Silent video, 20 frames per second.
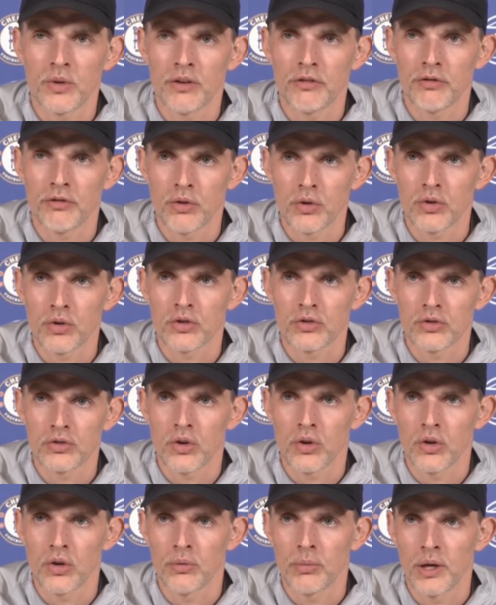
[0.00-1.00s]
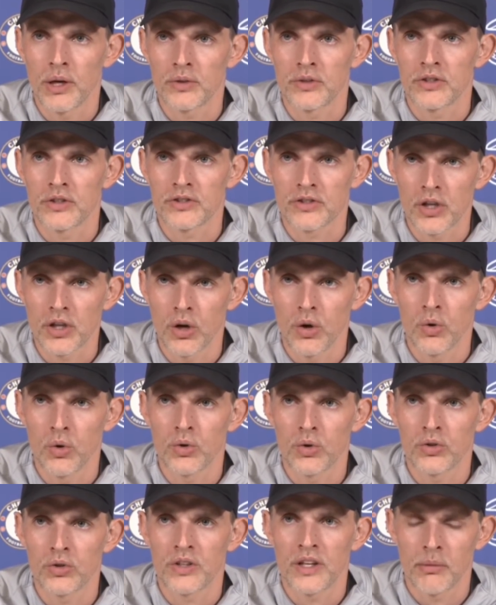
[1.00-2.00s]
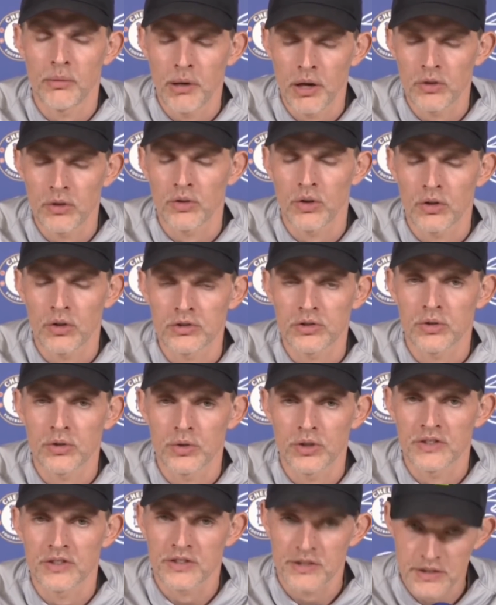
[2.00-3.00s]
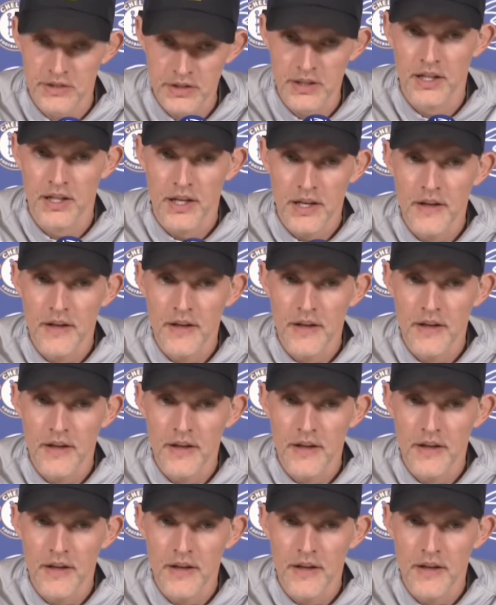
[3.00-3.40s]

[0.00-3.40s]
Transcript: We have full control about his load and about also his